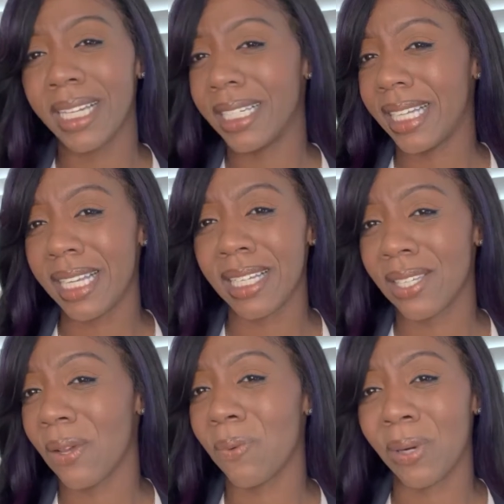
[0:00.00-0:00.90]
these
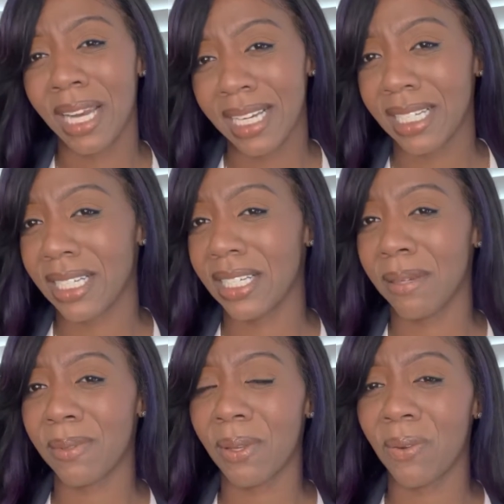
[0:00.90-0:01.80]

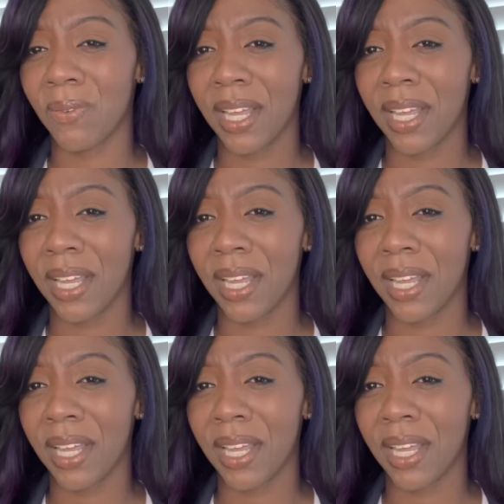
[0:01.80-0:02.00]
relationships. So